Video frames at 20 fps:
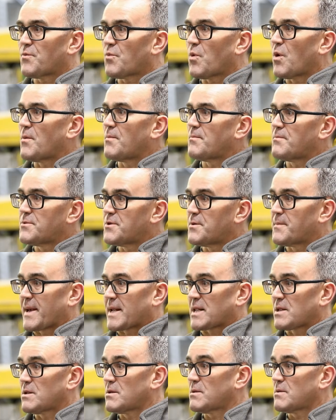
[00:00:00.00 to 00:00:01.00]
what the
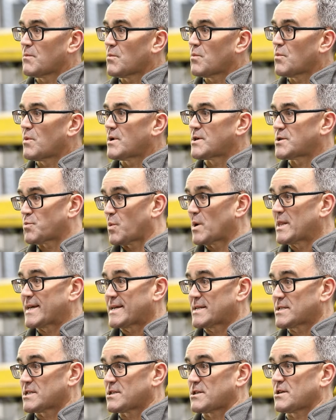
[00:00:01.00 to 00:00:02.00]
metal is
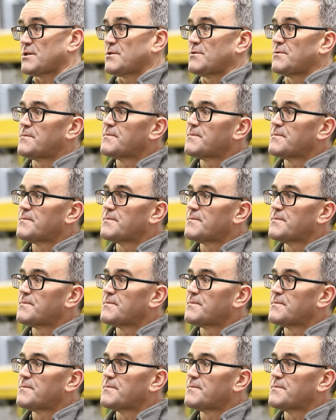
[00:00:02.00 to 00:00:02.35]
willing to do.